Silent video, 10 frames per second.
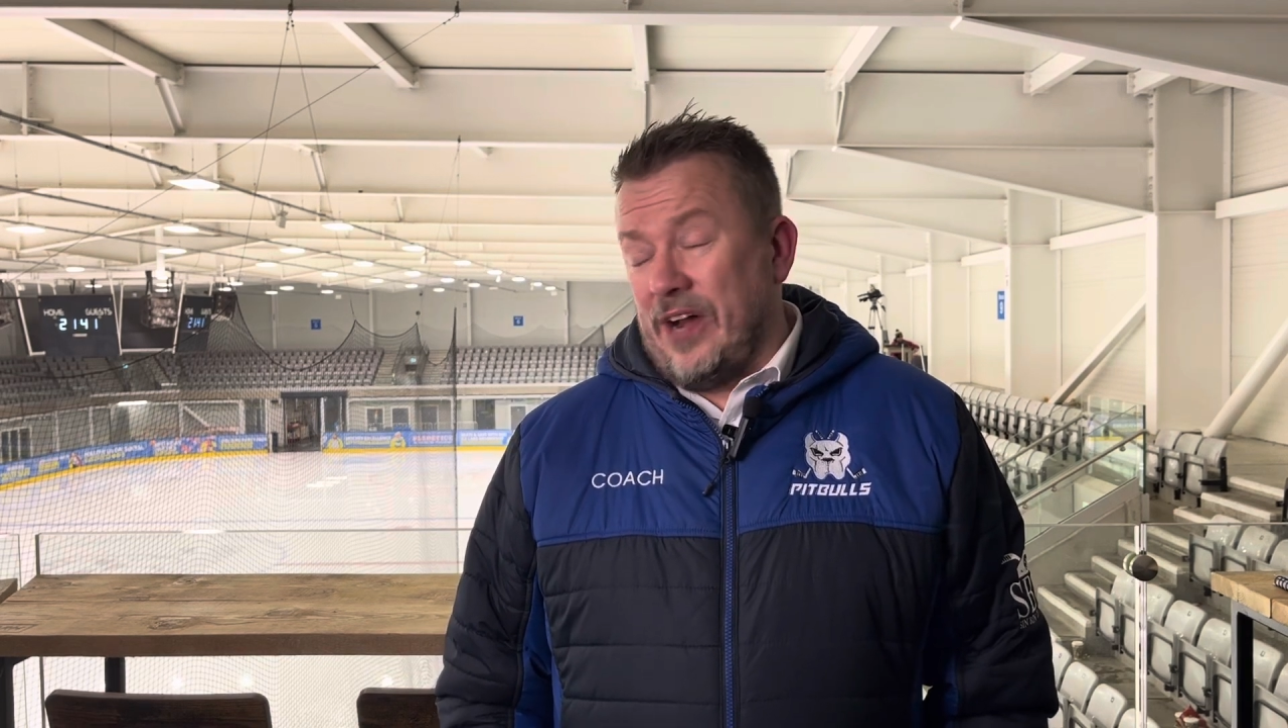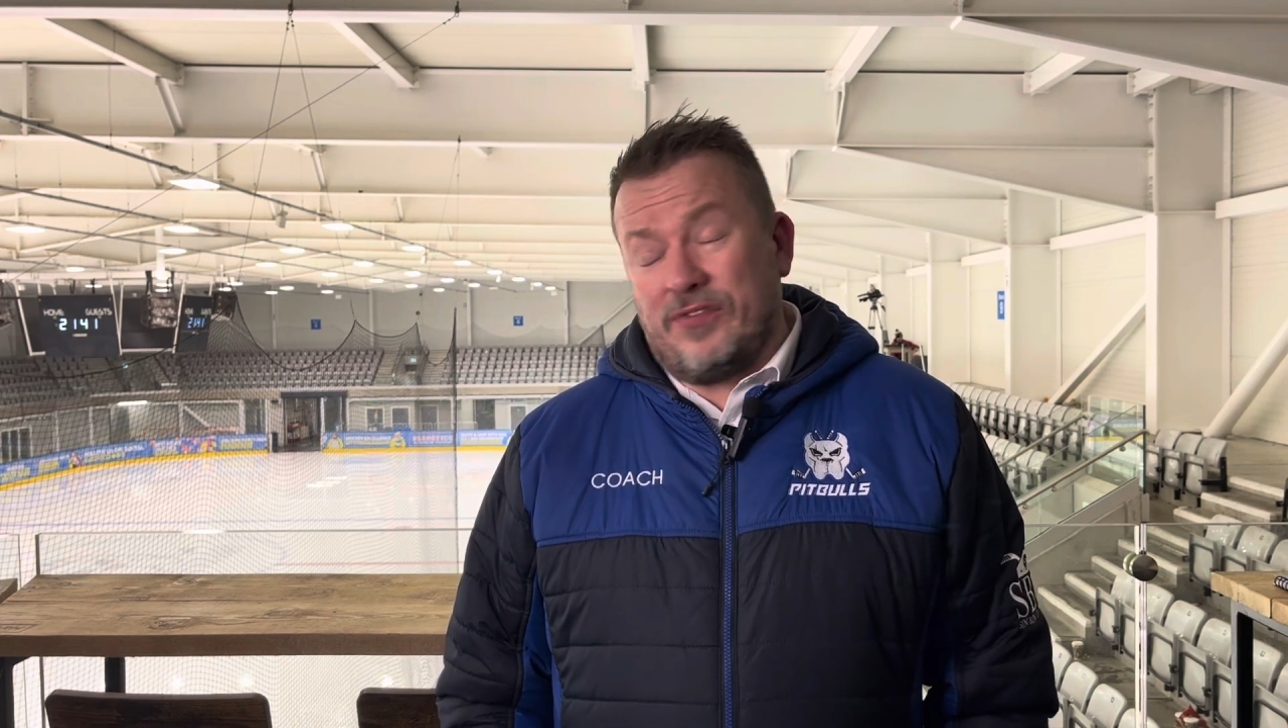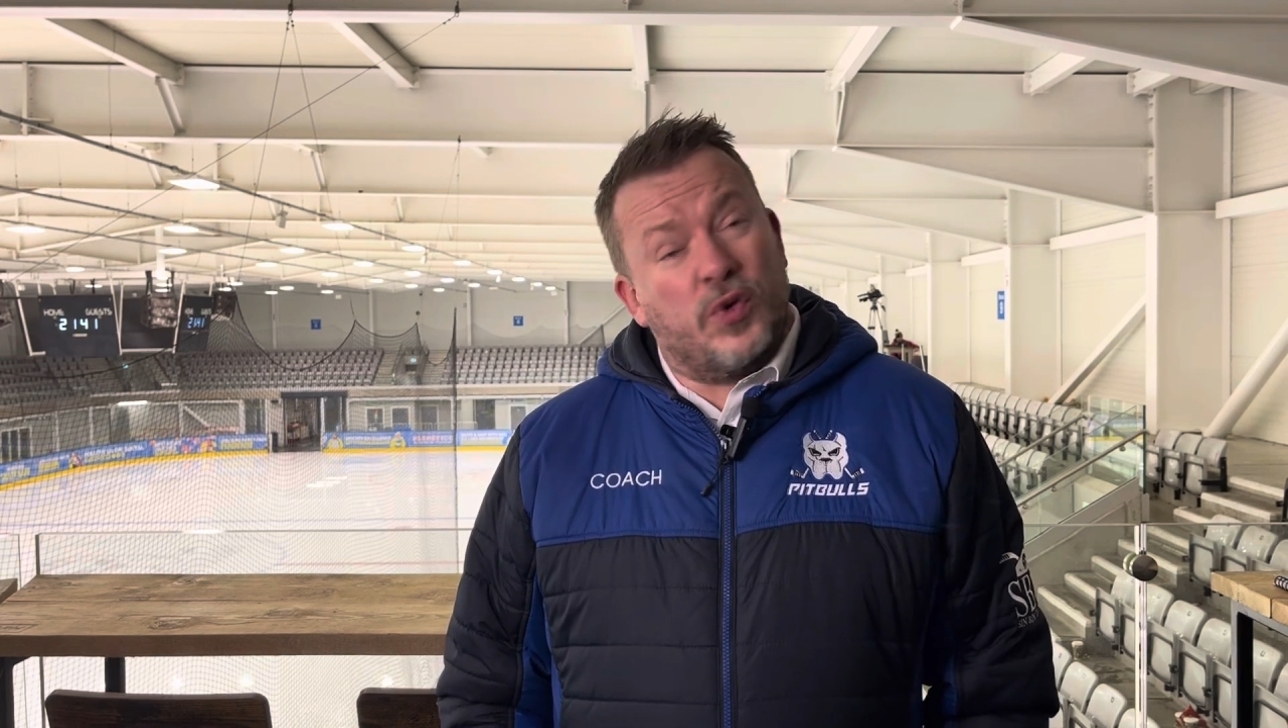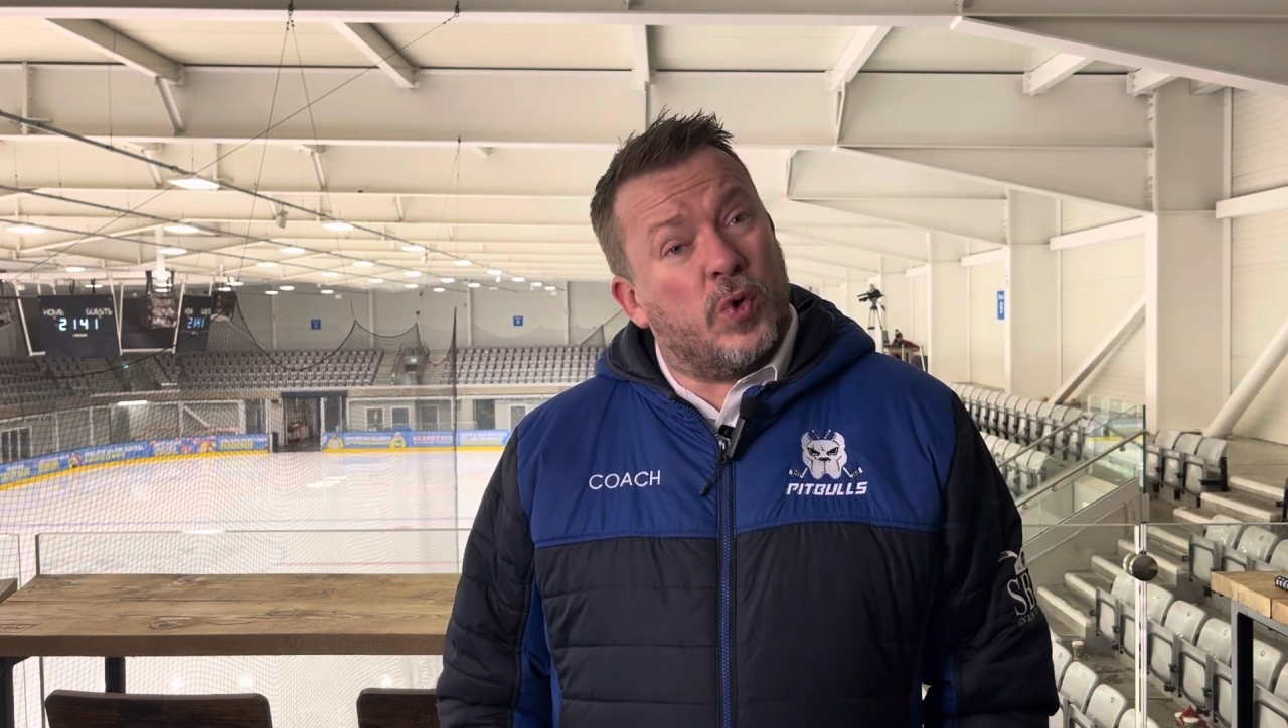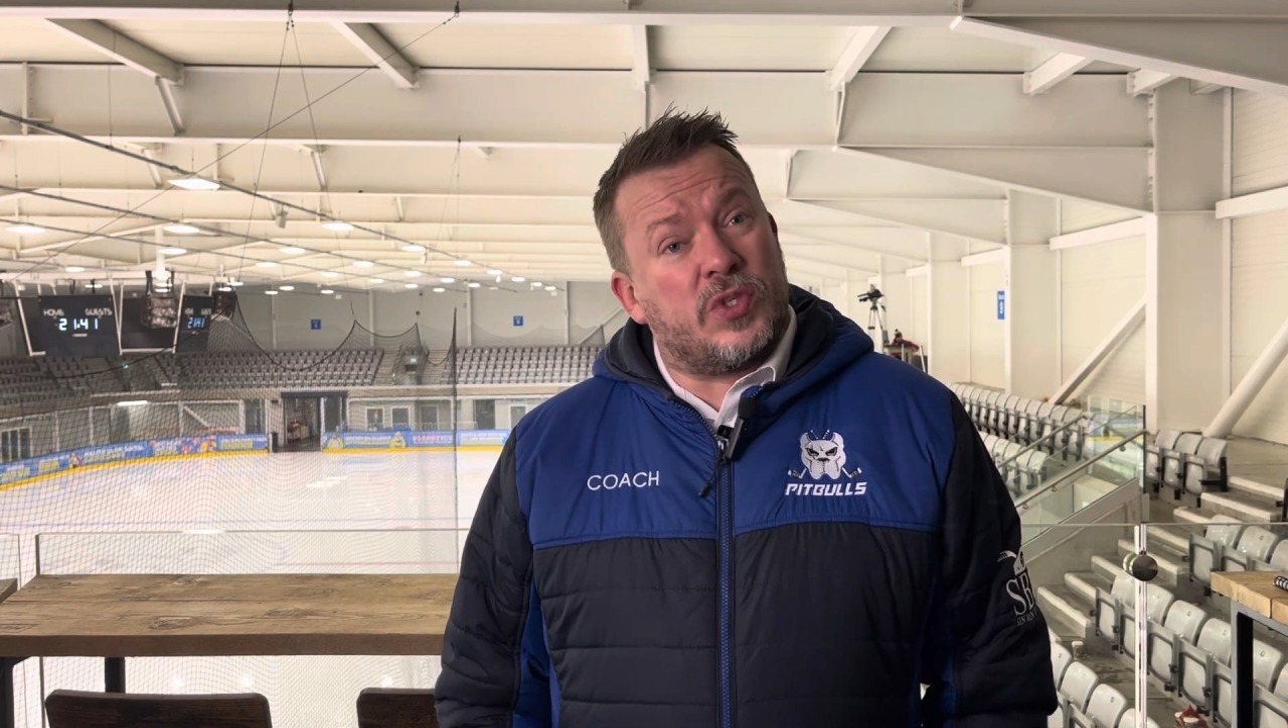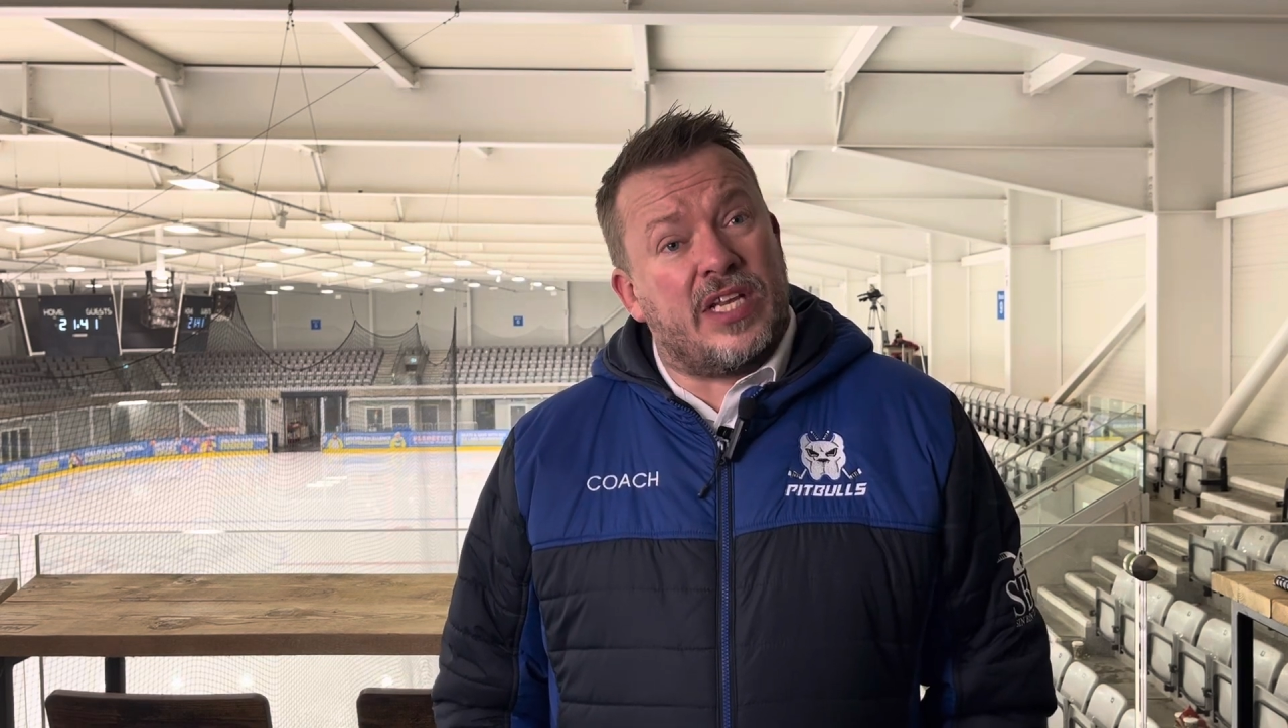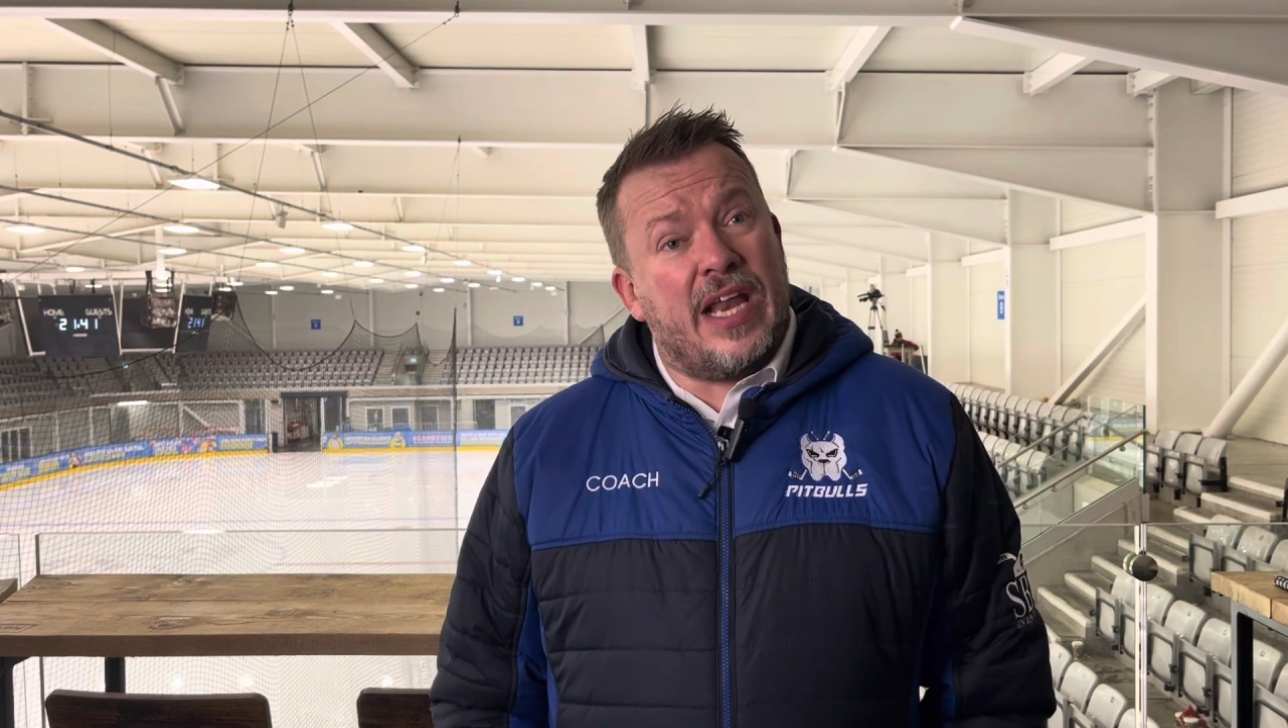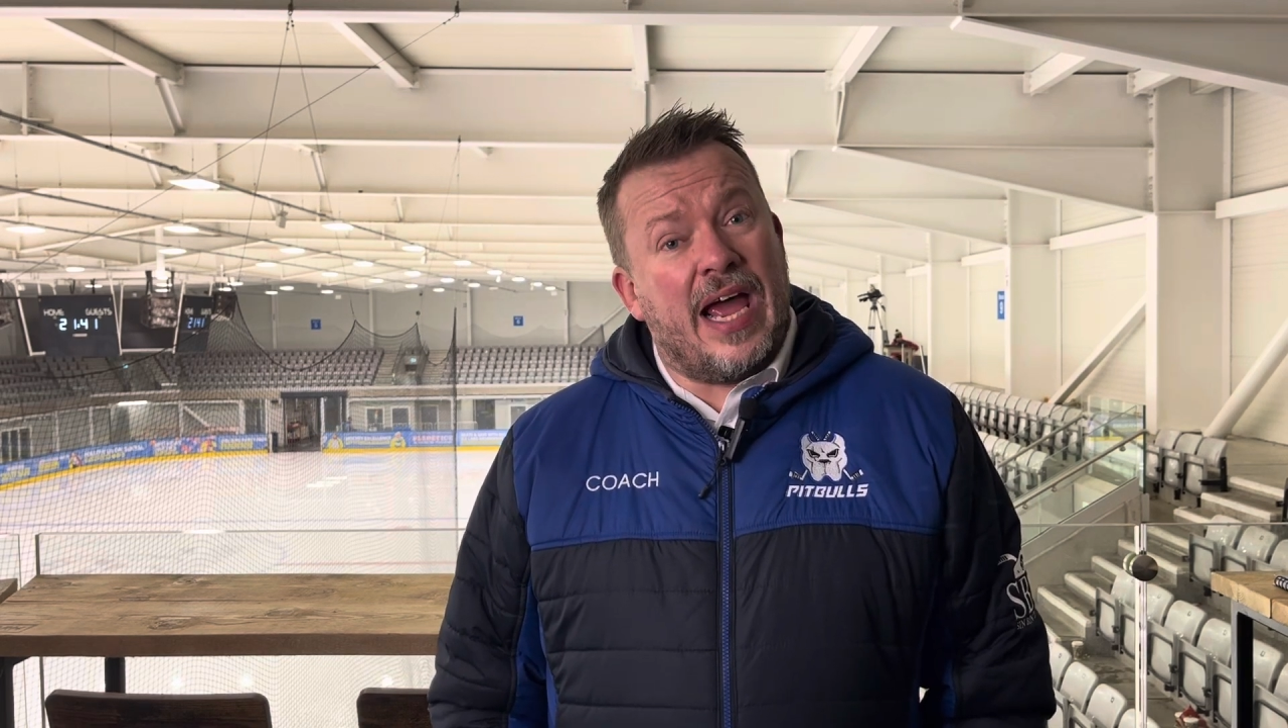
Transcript: after Norton in